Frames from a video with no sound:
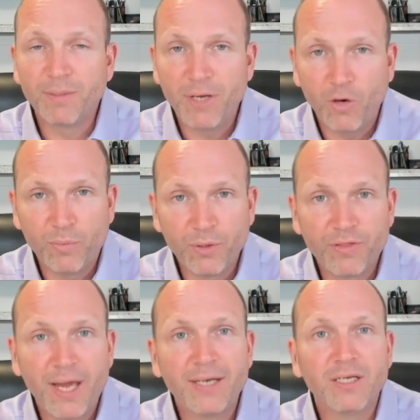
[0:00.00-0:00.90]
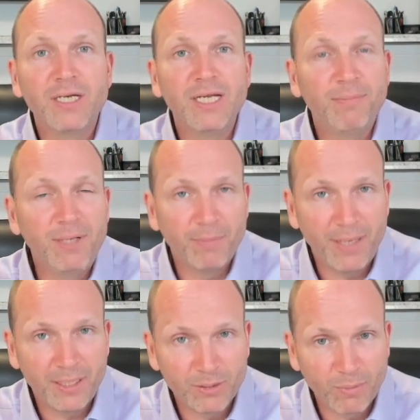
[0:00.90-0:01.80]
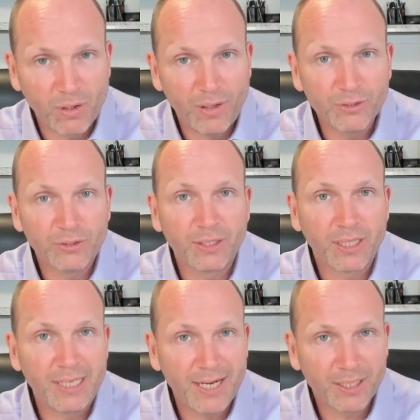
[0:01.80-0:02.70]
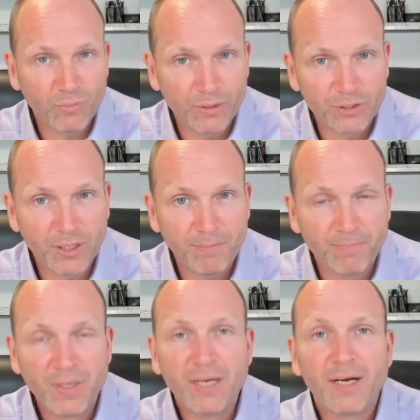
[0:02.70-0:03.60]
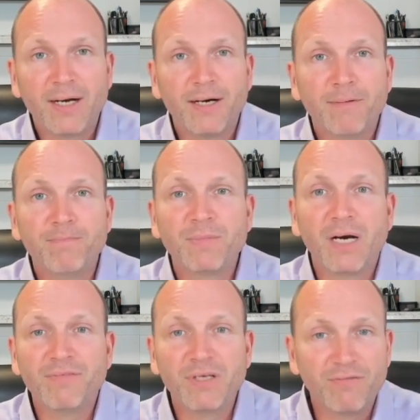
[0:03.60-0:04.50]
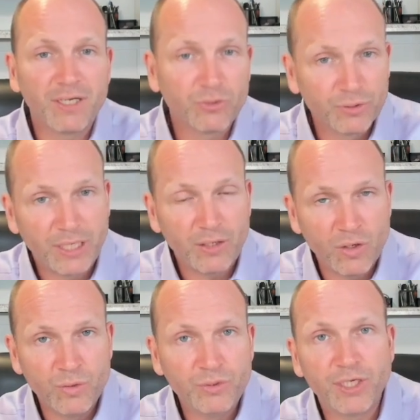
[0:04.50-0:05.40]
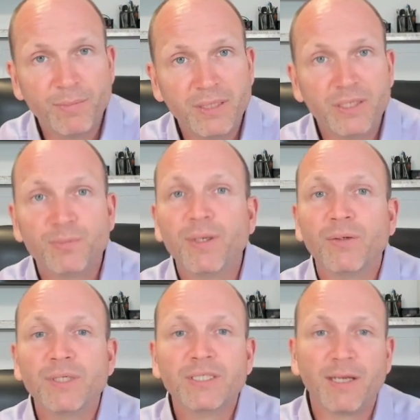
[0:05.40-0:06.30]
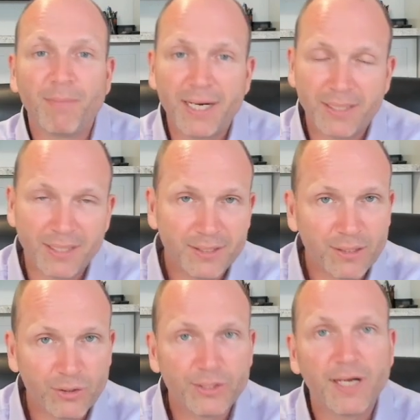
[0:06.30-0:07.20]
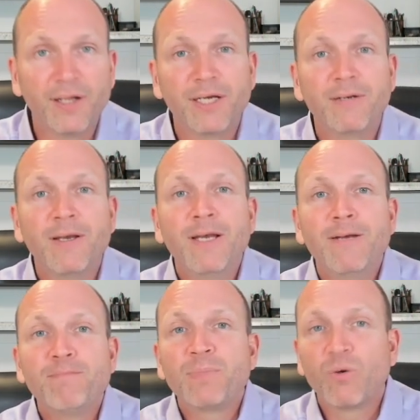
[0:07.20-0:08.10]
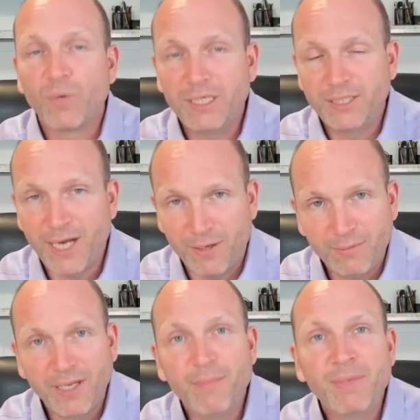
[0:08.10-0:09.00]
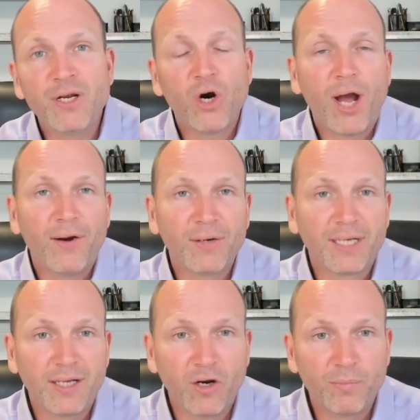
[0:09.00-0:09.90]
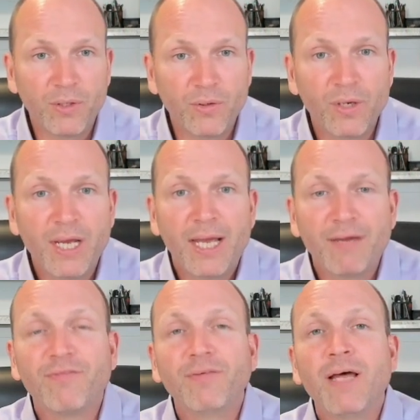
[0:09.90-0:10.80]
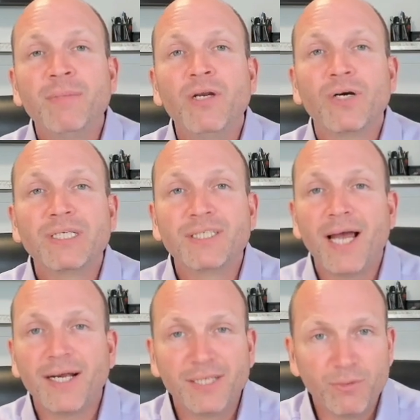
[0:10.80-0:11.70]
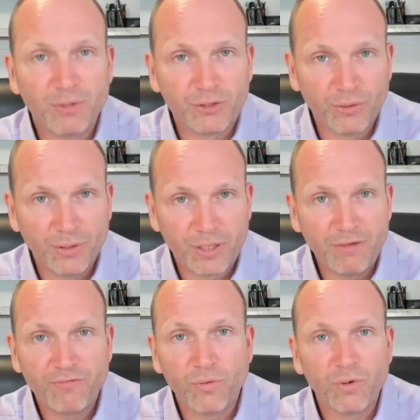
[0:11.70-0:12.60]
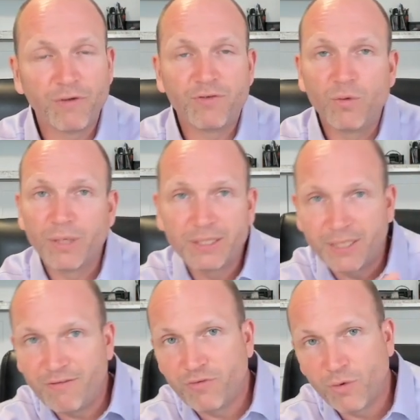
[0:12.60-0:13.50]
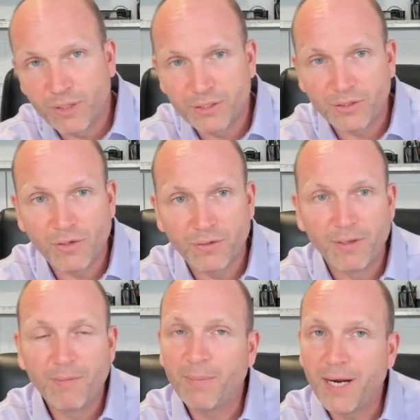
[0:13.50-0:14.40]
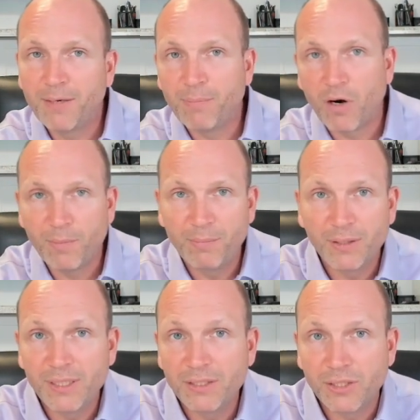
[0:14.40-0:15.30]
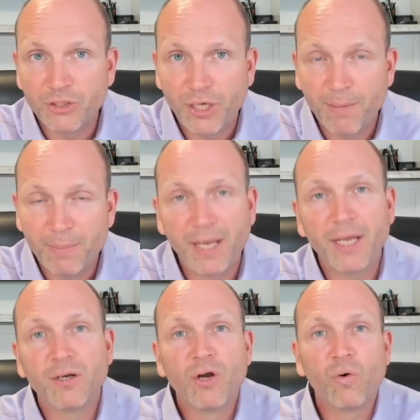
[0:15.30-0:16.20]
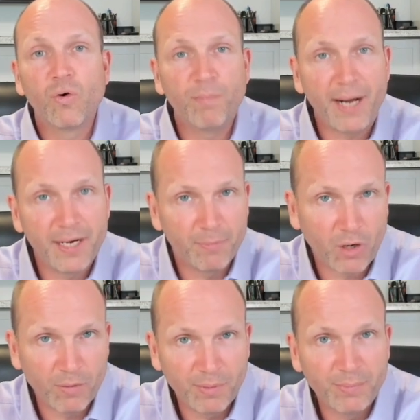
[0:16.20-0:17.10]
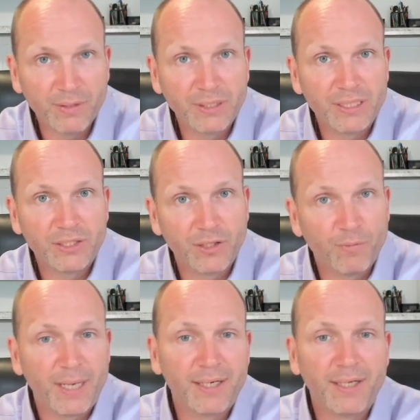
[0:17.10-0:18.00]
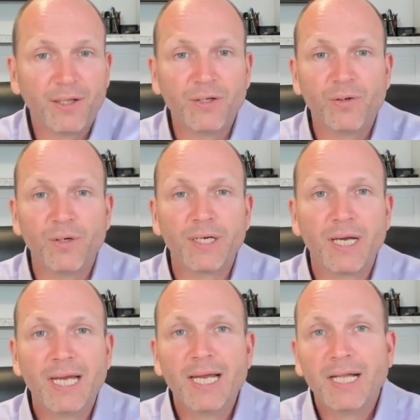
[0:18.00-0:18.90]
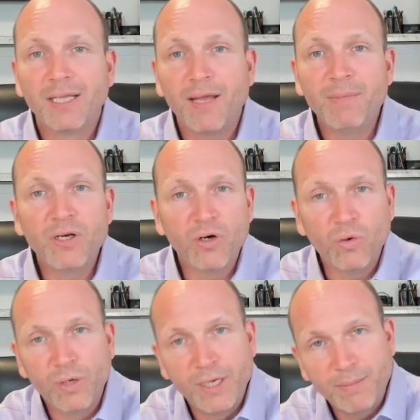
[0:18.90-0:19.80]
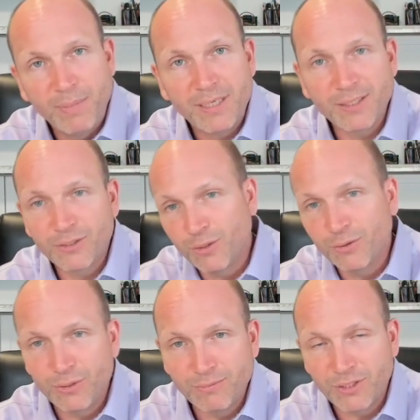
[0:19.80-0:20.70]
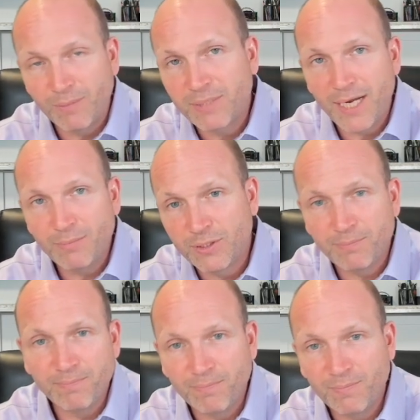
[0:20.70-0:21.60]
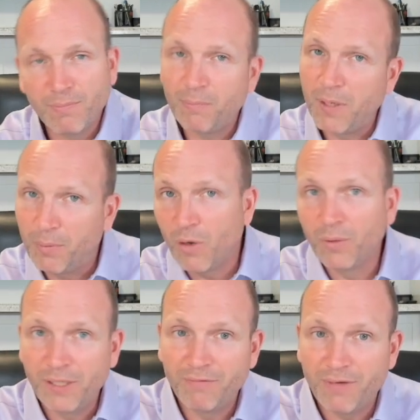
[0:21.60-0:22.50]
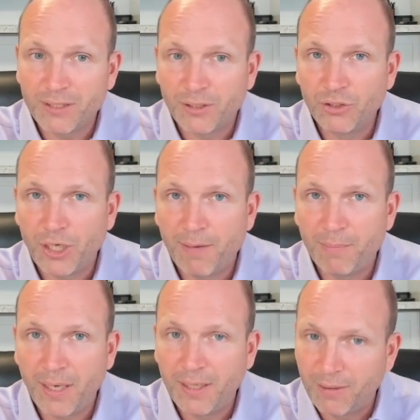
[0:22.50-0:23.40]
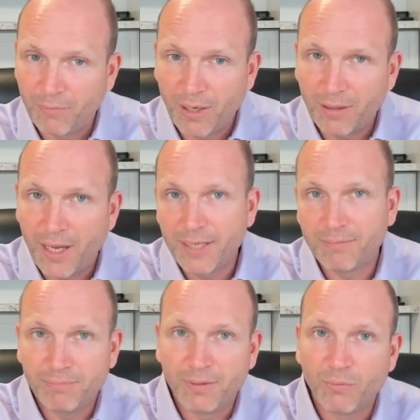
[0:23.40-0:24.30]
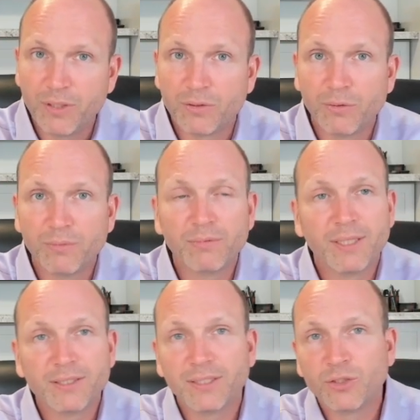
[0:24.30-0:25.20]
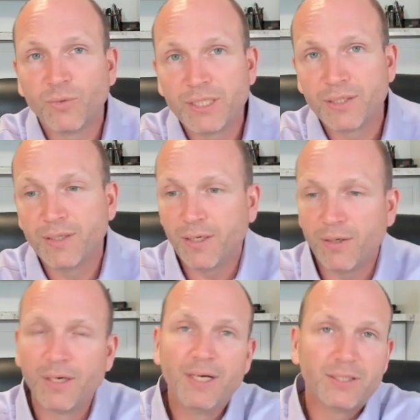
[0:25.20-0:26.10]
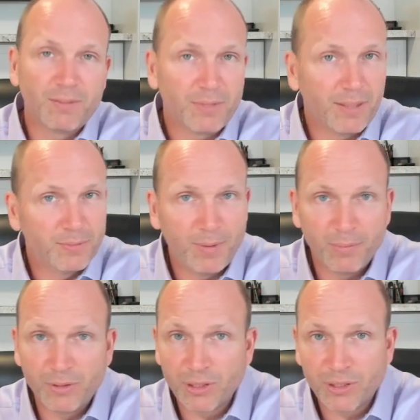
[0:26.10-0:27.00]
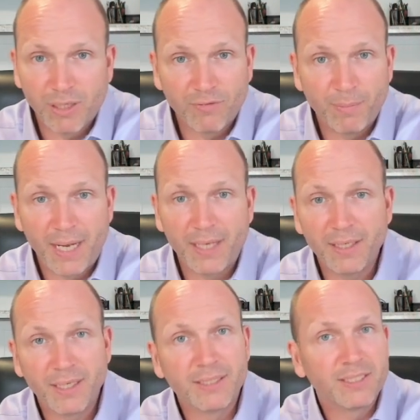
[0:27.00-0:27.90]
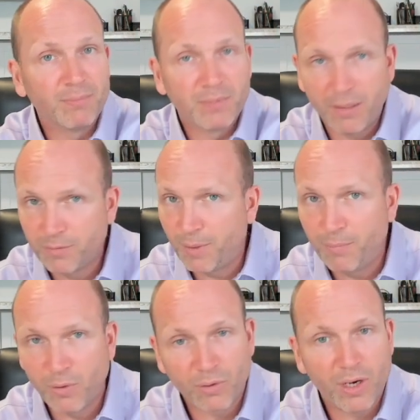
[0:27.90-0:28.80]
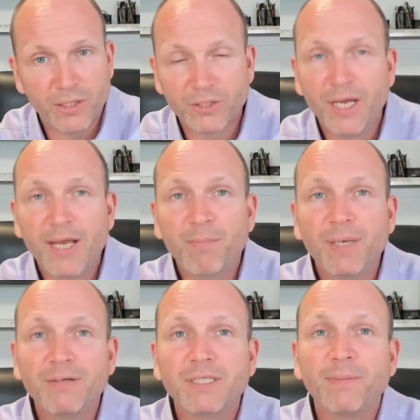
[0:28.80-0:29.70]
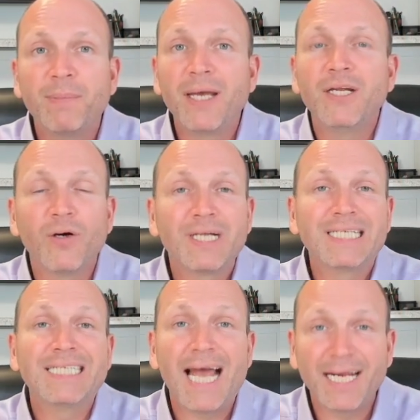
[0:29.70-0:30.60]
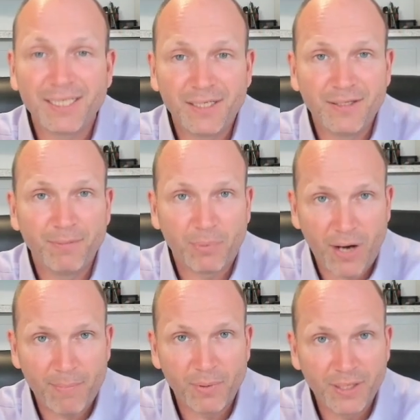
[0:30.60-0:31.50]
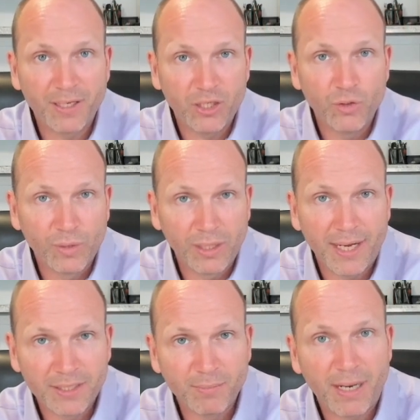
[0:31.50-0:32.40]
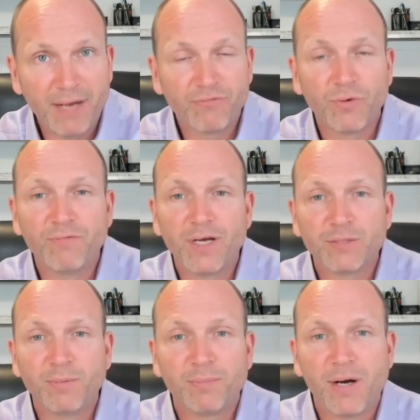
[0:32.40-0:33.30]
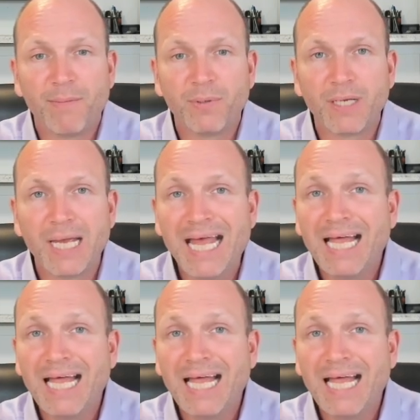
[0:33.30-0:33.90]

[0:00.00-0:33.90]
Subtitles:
some help with that, you need me to make some calls to connect with some of the investors that own some of these buildings that might consider selling. Reach out. Let me know how I can help you. Let me know exactly what you're looking for. If you want to stay focused on buying apartment buildings in Champaign or buying apartment buildings in Urbana, Illinois, let me know, because there's sometimes people only invest in Champaign and like the rental situation there. Sometimes people just love Urbana, and sometimes people cross. But depending on exactly the property that you would like to buy for investment property,